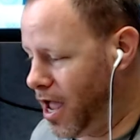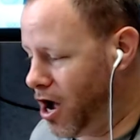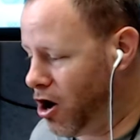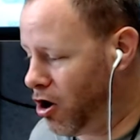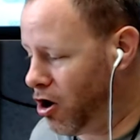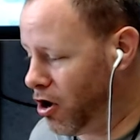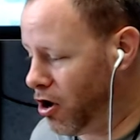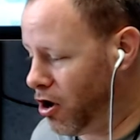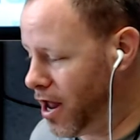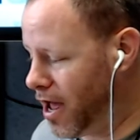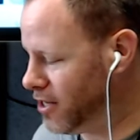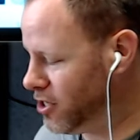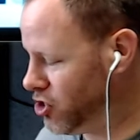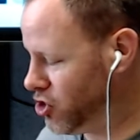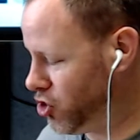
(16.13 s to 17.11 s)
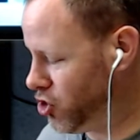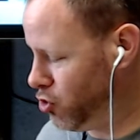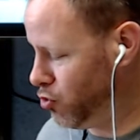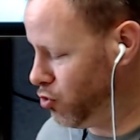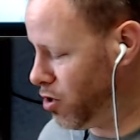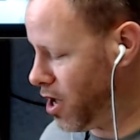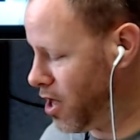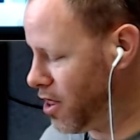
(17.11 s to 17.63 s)
on
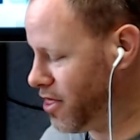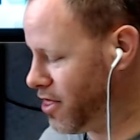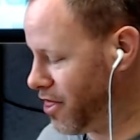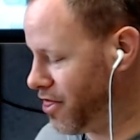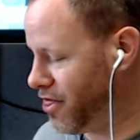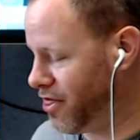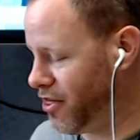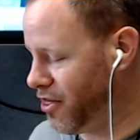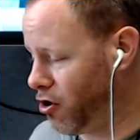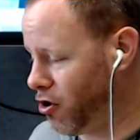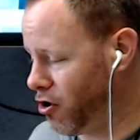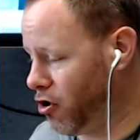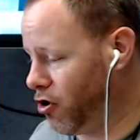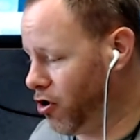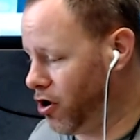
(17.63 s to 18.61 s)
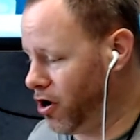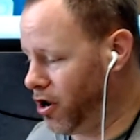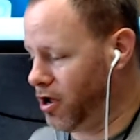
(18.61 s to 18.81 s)
June the 3rd.